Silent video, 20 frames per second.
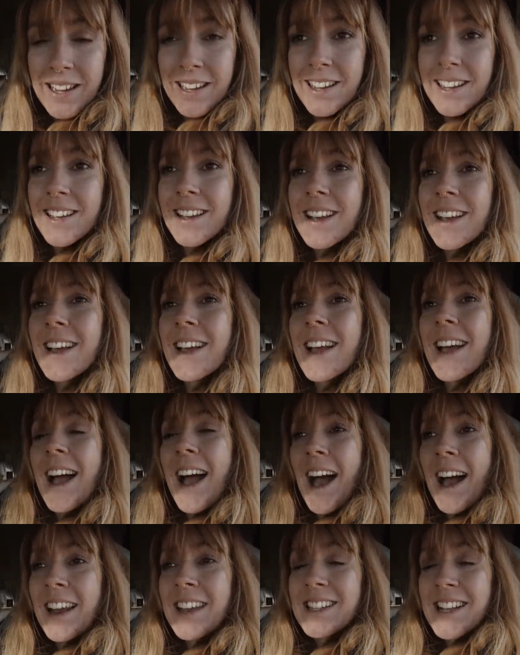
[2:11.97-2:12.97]

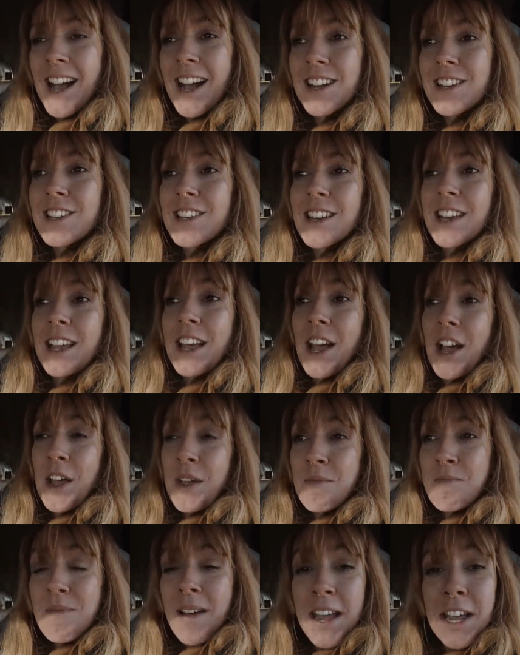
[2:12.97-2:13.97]
and it's actually
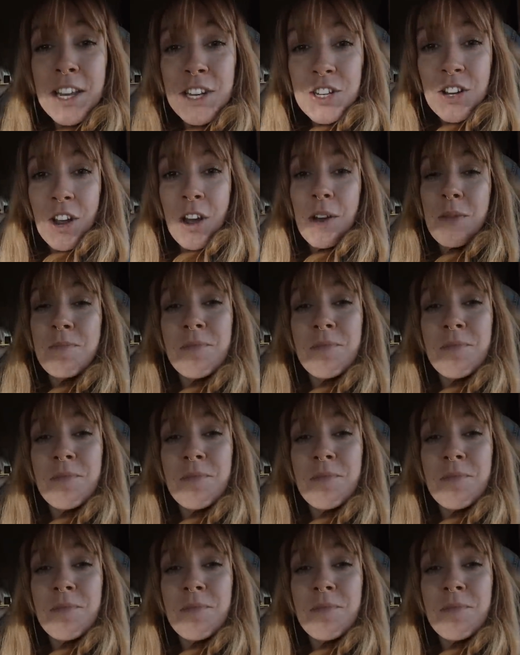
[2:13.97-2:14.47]
a major